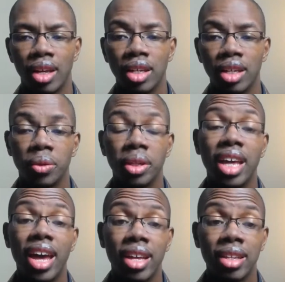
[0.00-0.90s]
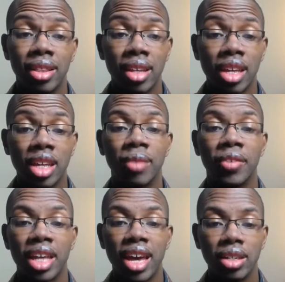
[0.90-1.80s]
So again, thinking of
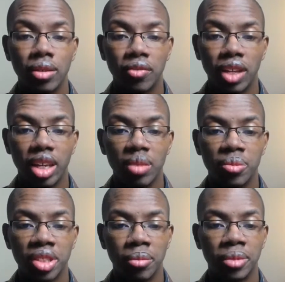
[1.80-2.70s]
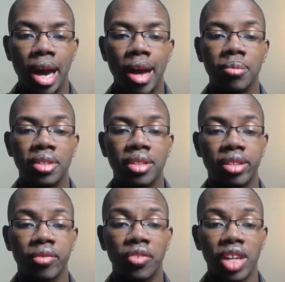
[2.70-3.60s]
a candle flame, sometimes
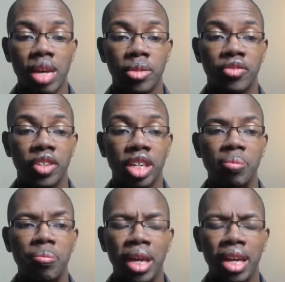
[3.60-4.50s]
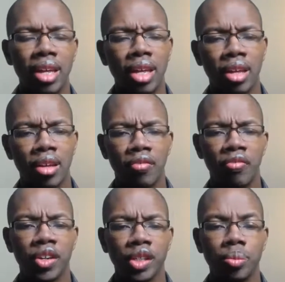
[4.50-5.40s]
the flame is very big,
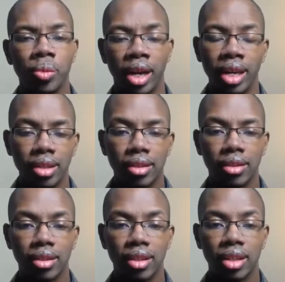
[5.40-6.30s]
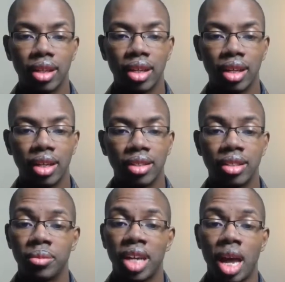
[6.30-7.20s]
very bright.
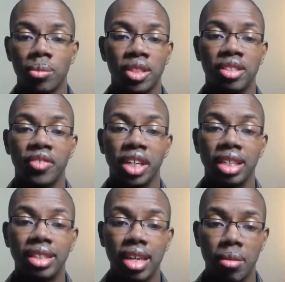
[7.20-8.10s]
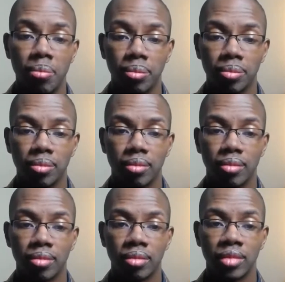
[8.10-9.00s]
Sometimes it's very dim.
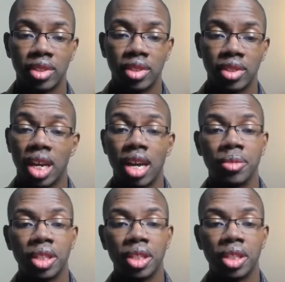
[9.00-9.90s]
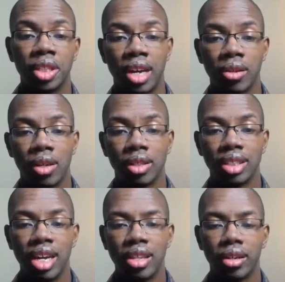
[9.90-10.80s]
Sometimes it goes out
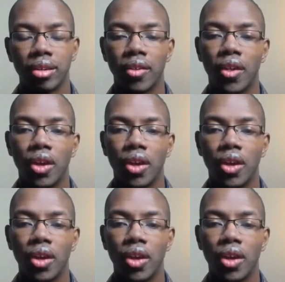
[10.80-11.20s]
altogether.